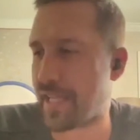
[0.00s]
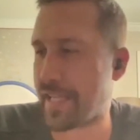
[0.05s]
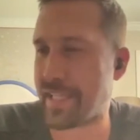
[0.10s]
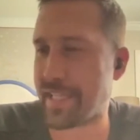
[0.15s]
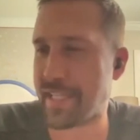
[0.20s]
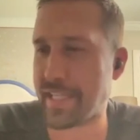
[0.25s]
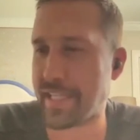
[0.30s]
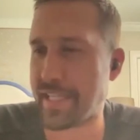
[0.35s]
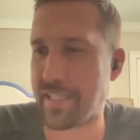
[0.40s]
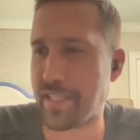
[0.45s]

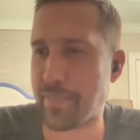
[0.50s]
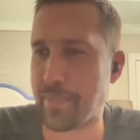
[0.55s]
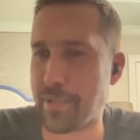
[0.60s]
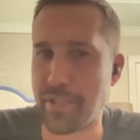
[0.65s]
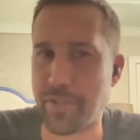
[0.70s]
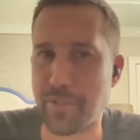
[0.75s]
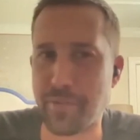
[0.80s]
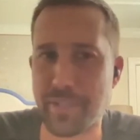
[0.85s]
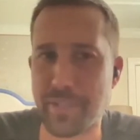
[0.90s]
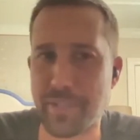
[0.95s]

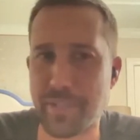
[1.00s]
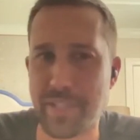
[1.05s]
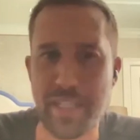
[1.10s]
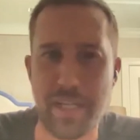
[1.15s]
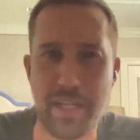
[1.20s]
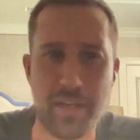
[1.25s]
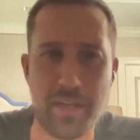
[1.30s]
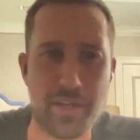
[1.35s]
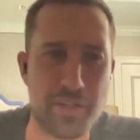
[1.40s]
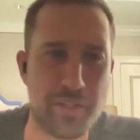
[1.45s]

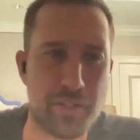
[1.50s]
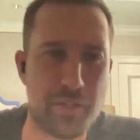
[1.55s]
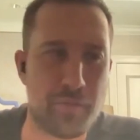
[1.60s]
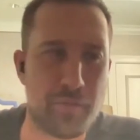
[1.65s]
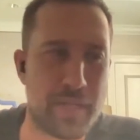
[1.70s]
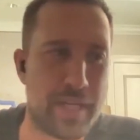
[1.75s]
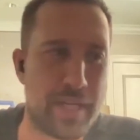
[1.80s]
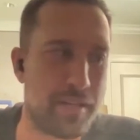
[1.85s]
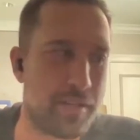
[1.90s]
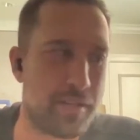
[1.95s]
NEWTRUL,
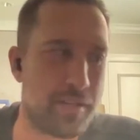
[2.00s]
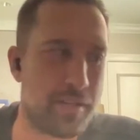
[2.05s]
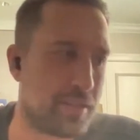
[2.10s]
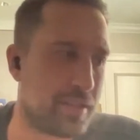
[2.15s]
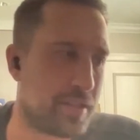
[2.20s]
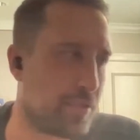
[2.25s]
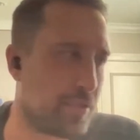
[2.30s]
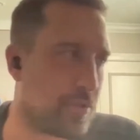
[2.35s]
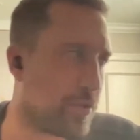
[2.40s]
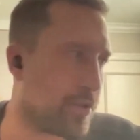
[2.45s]

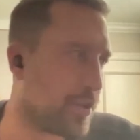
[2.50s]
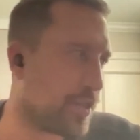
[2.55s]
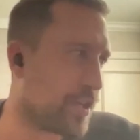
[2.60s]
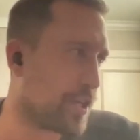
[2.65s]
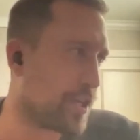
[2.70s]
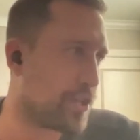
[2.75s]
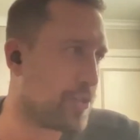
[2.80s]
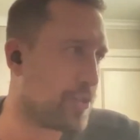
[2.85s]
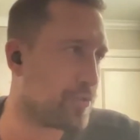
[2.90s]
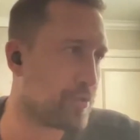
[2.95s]

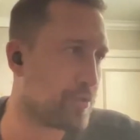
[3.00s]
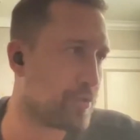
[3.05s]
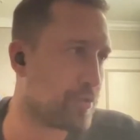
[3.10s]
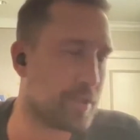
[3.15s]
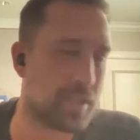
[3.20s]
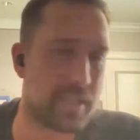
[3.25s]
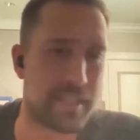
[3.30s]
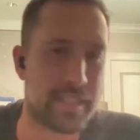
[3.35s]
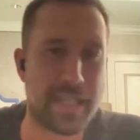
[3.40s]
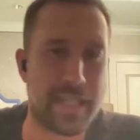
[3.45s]
or
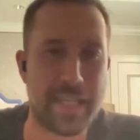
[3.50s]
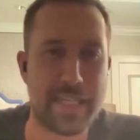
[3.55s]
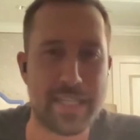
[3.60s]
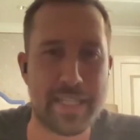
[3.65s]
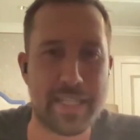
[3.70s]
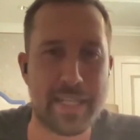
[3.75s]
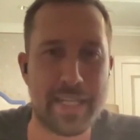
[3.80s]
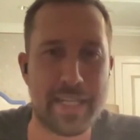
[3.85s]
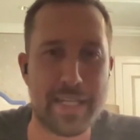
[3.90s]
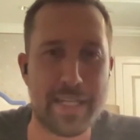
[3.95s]

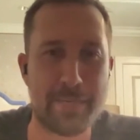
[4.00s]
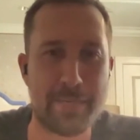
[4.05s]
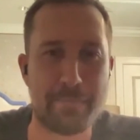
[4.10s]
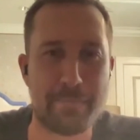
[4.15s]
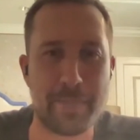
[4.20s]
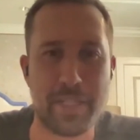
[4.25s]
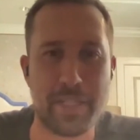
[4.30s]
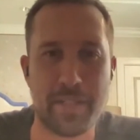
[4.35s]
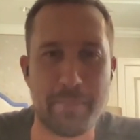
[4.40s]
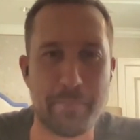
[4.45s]

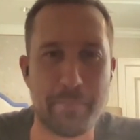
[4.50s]
neutral.com.